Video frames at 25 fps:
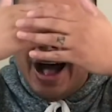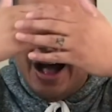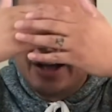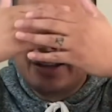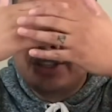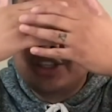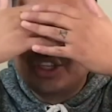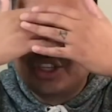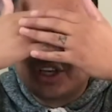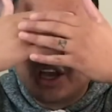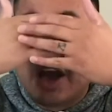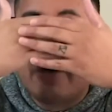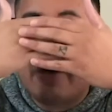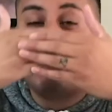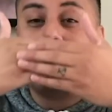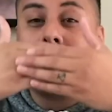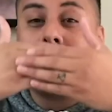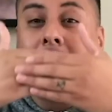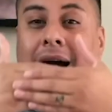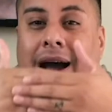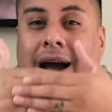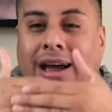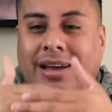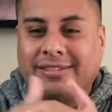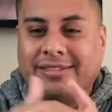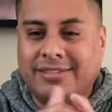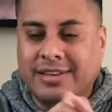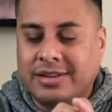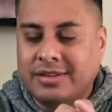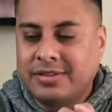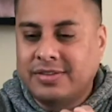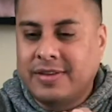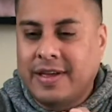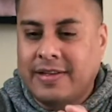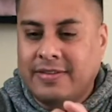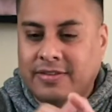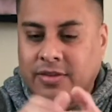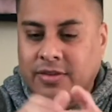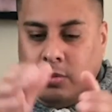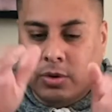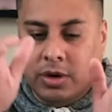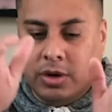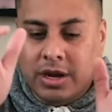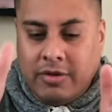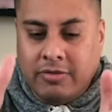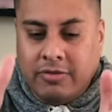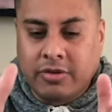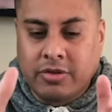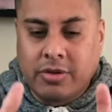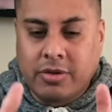Just cover your eyes. And so we're
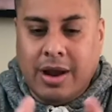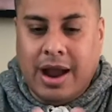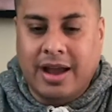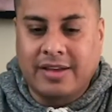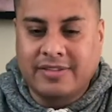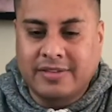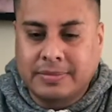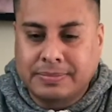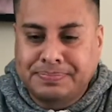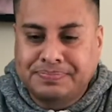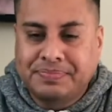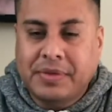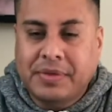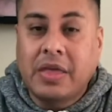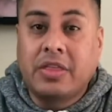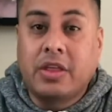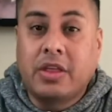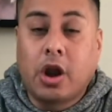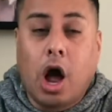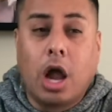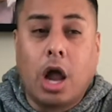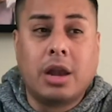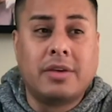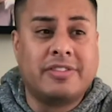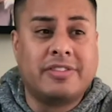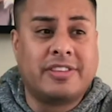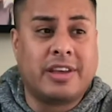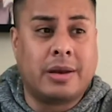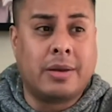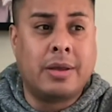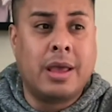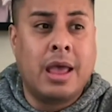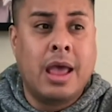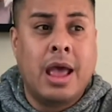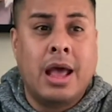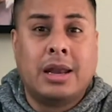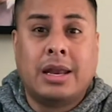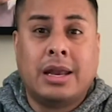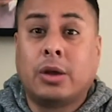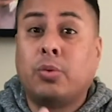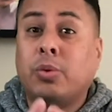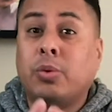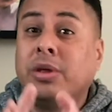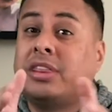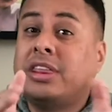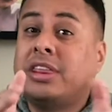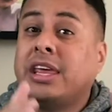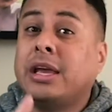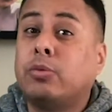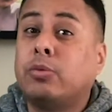covering their eyes, and then all of a sudden, like, we
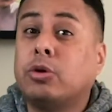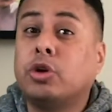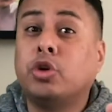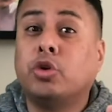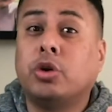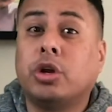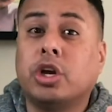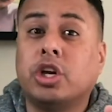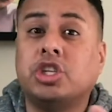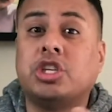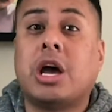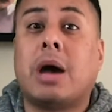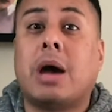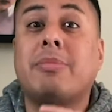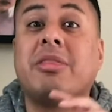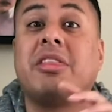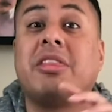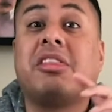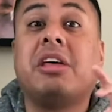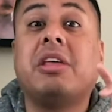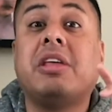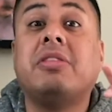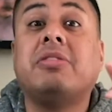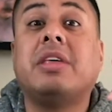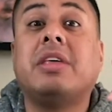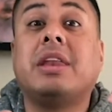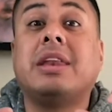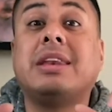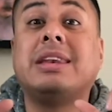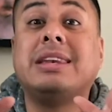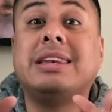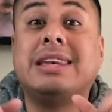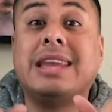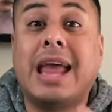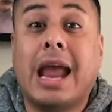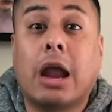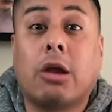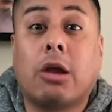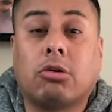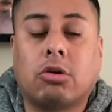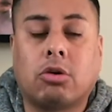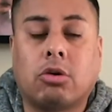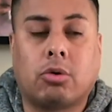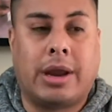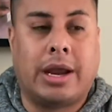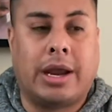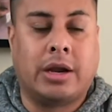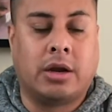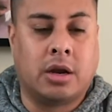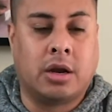think we're doing a good job, then the
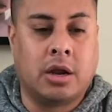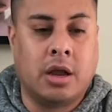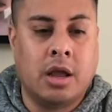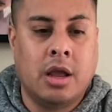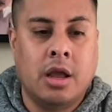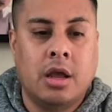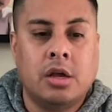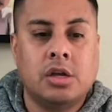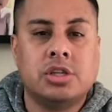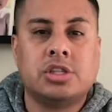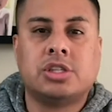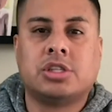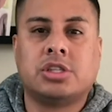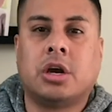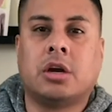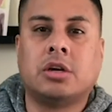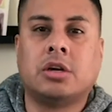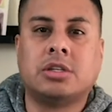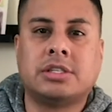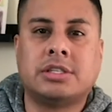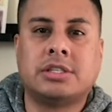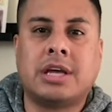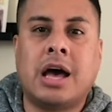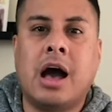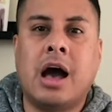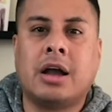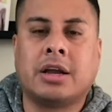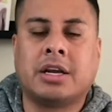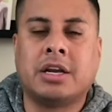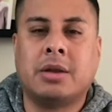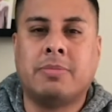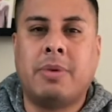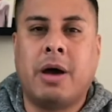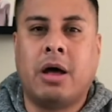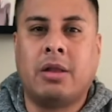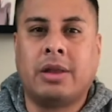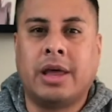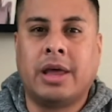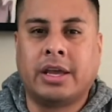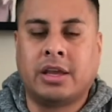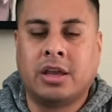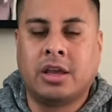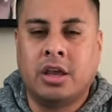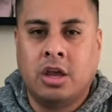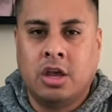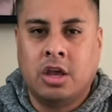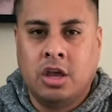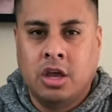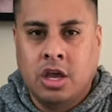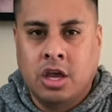narrator starts talking about, like,
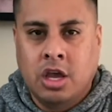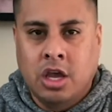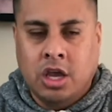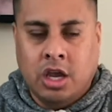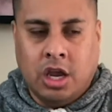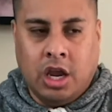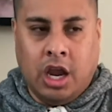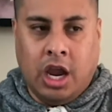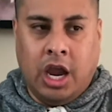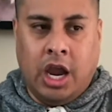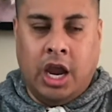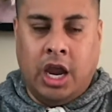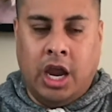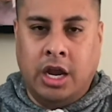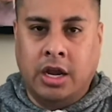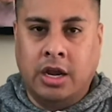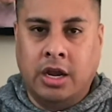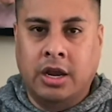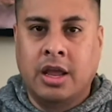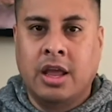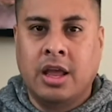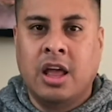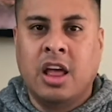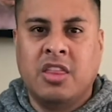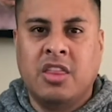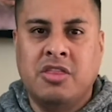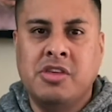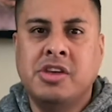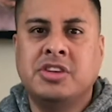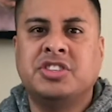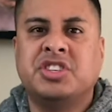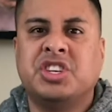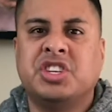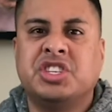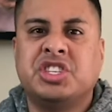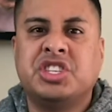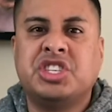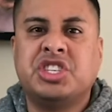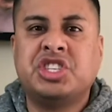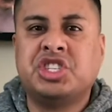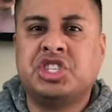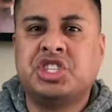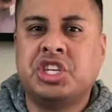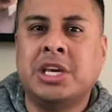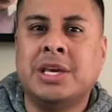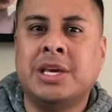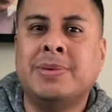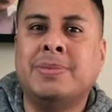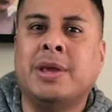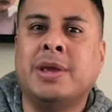and this is
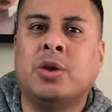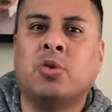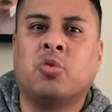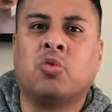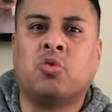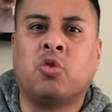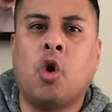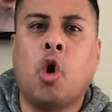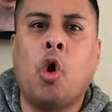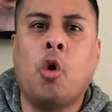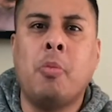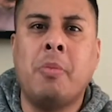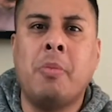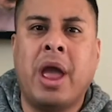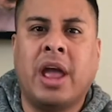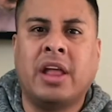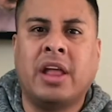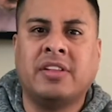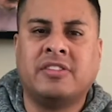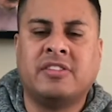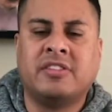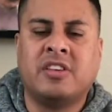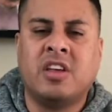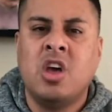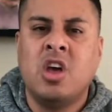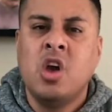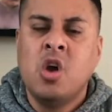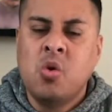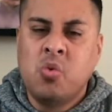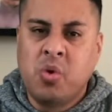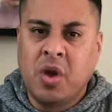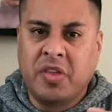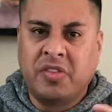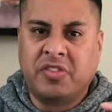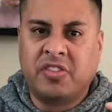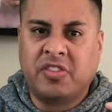steamy romance with